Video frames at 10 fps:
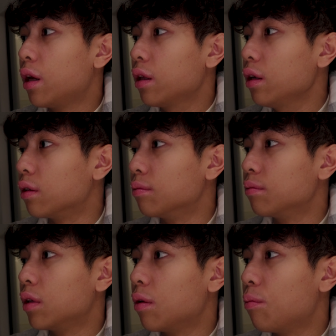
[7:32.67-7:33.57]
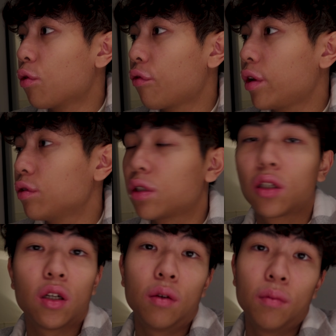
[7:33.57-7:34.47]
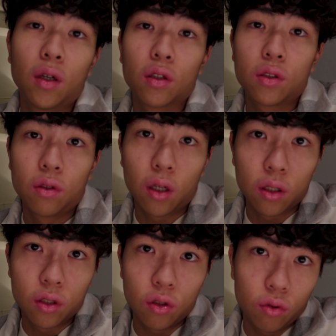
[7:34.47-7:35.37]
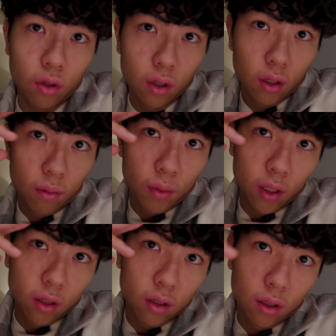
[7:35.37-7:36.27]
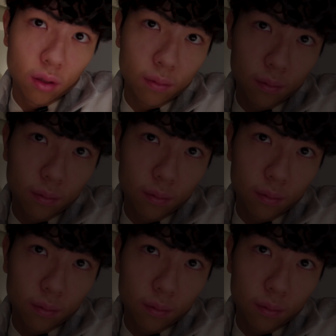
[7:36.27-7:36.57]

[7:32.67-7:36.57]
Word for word: Yeah, more videos to come. I'll see you guys soon. Peace.